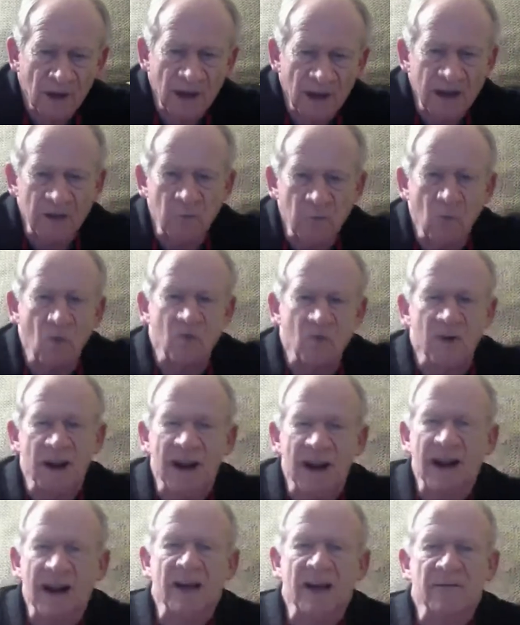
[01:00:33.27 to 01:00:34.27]
He won't
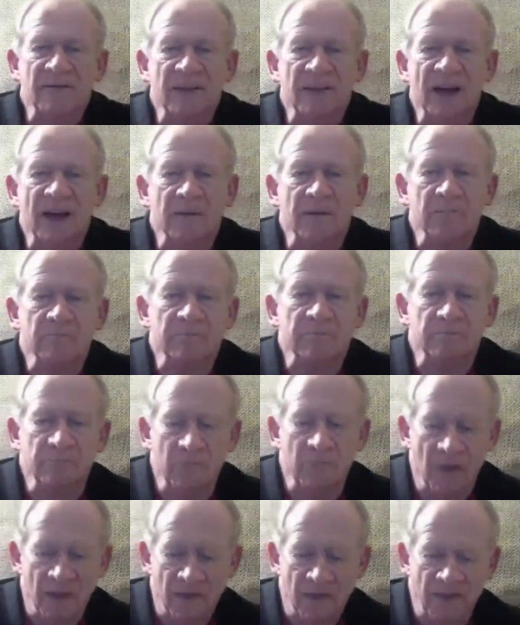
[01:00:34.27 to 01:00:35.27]
have that
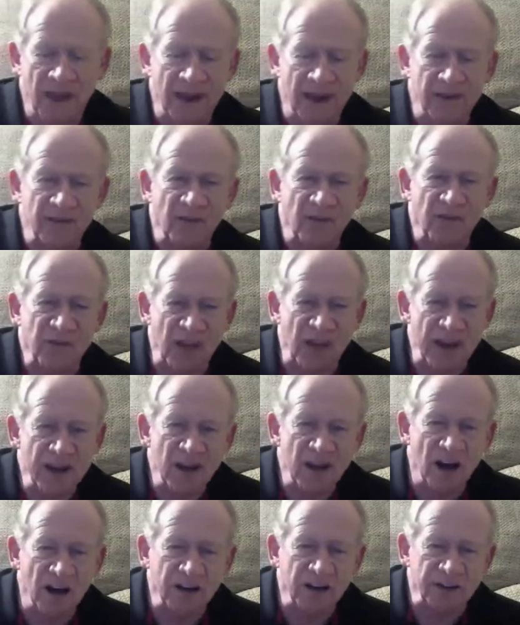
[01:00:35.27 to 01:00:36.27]

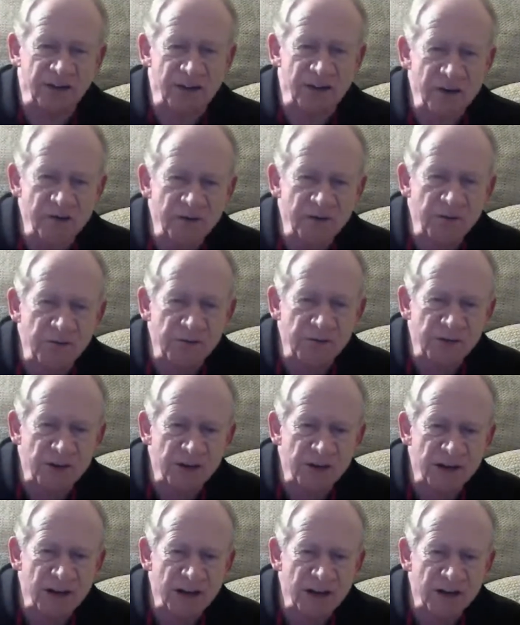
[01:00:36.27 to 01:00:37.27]
thing
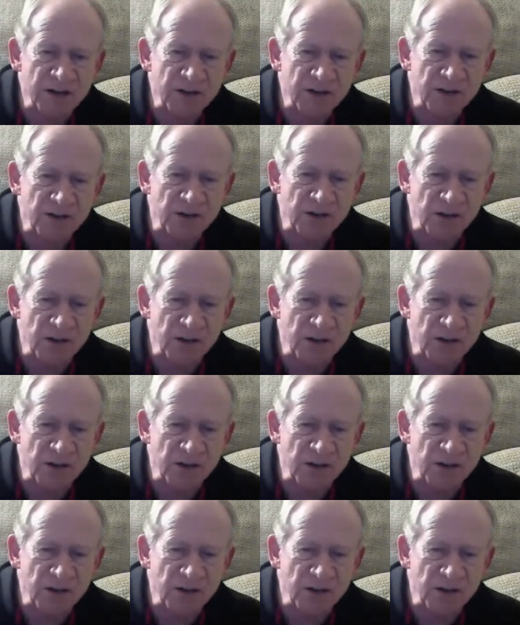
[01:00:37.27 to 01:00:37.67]
accusing his